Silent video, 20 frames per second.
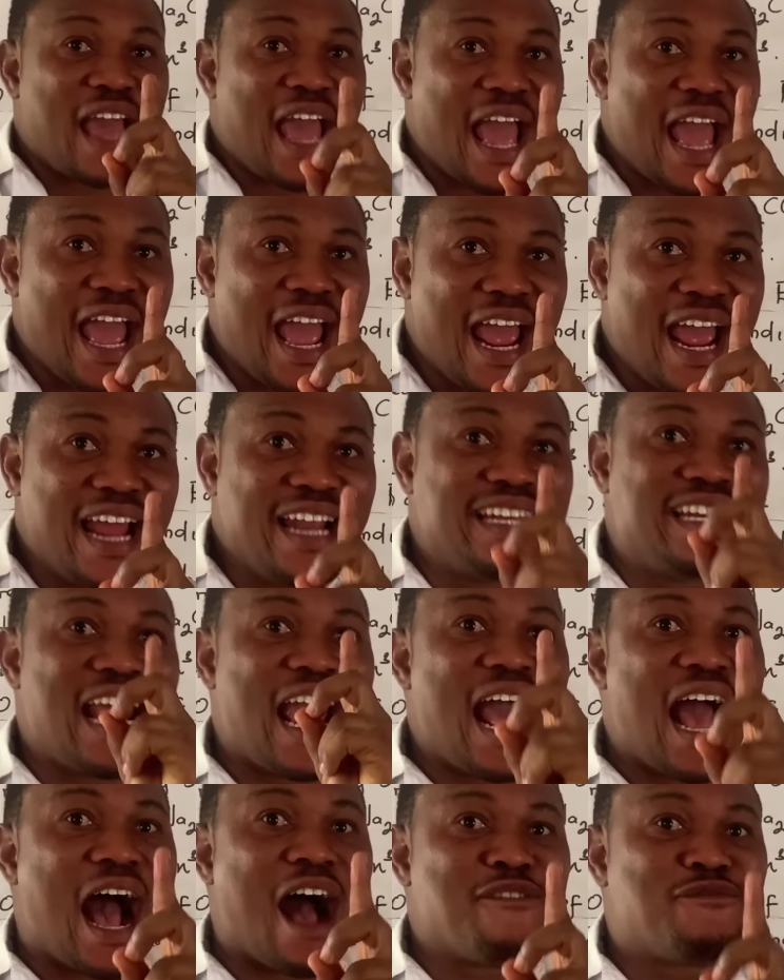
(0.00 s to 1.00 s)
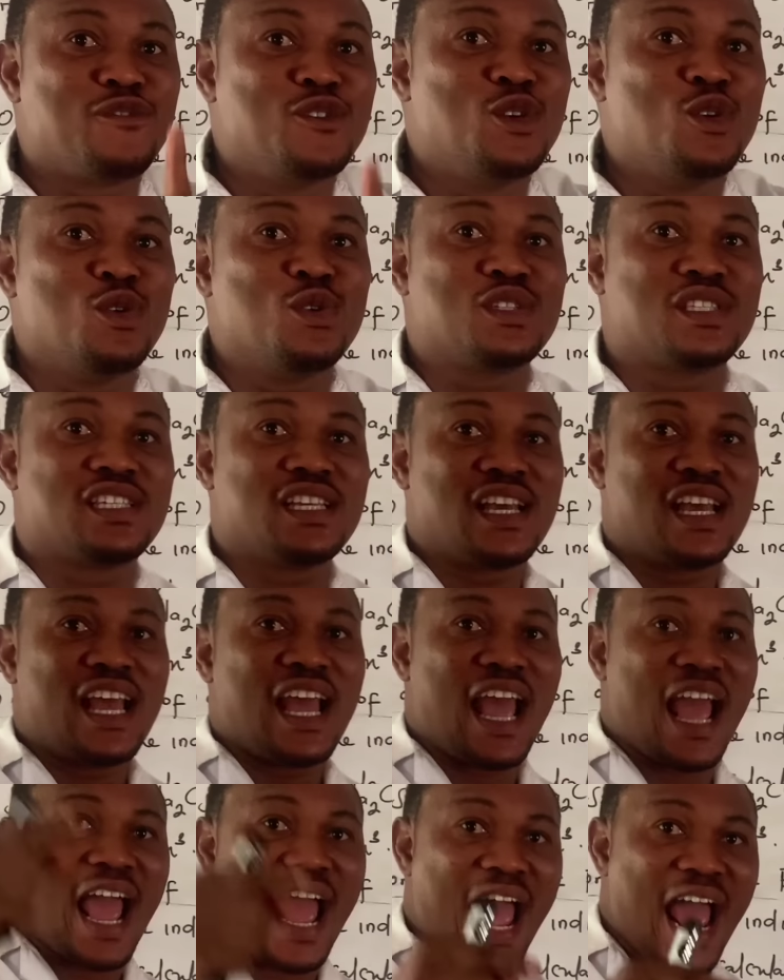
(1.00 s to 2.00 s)
A, they have used
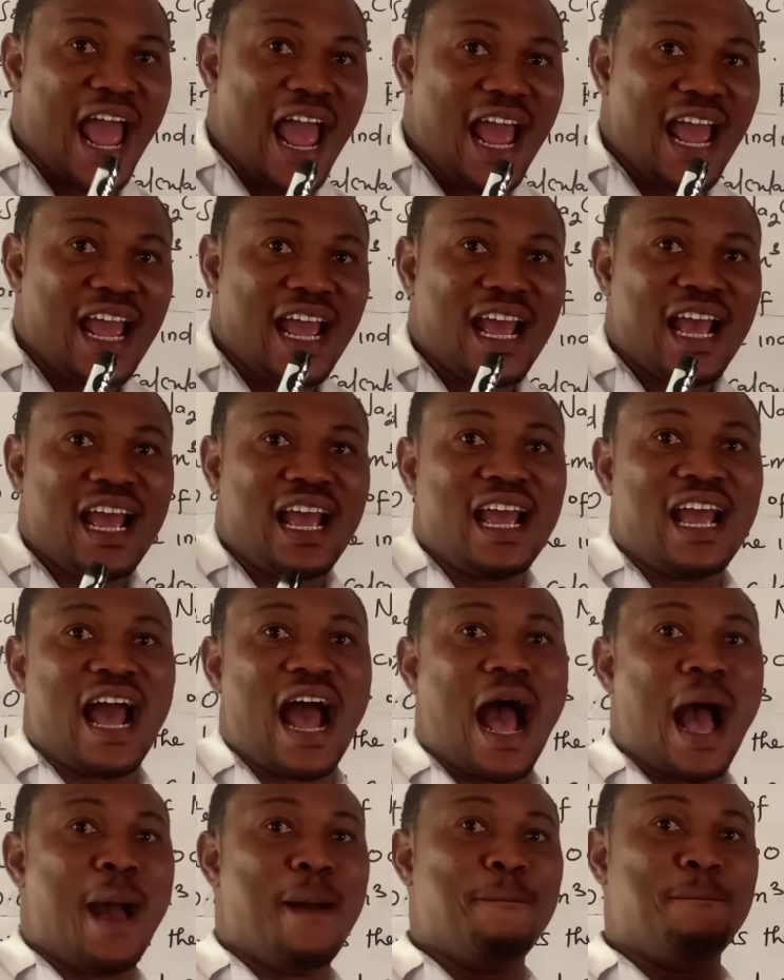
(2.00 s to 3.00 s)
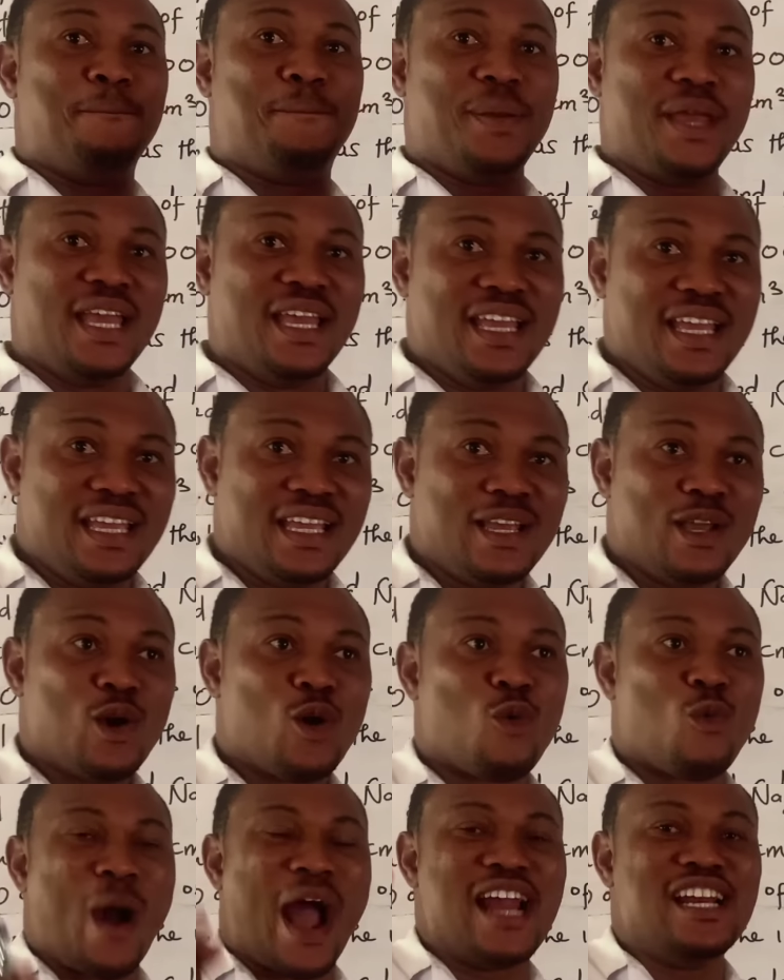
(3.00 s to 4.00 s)
A and B,
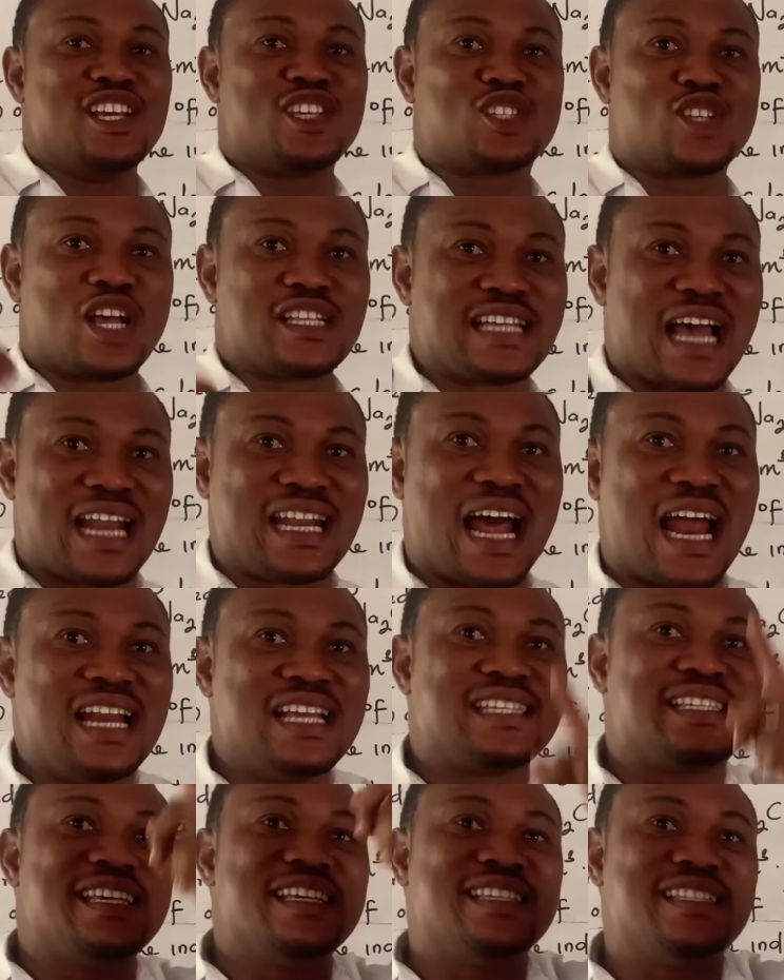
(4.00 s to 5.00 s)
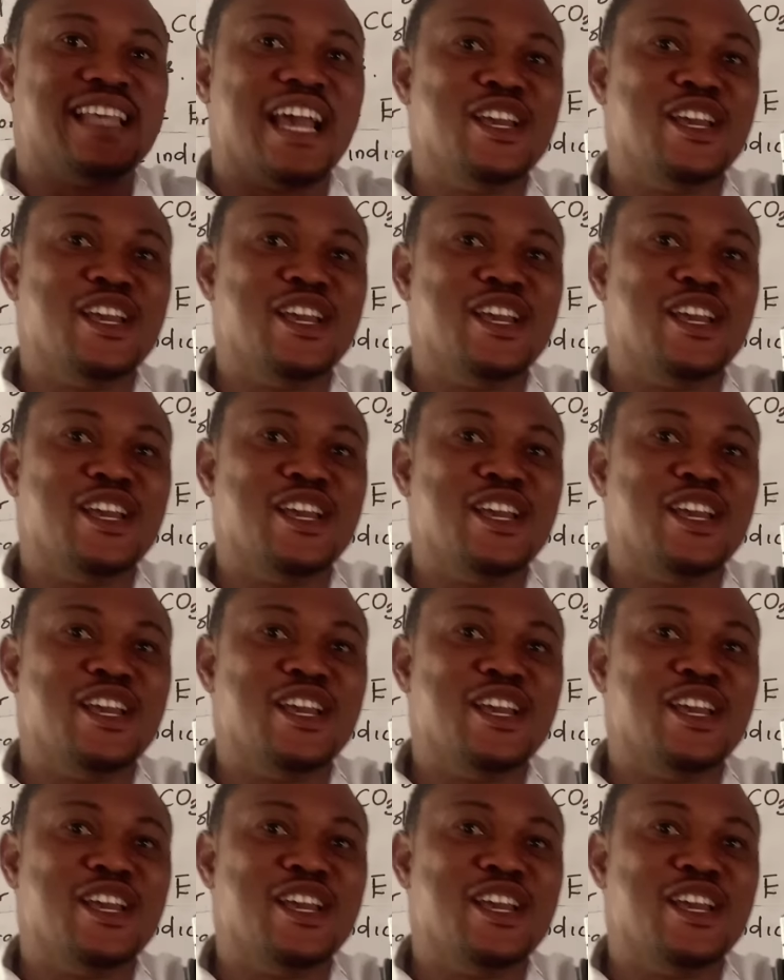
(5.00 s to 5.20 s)
while the salt analysis they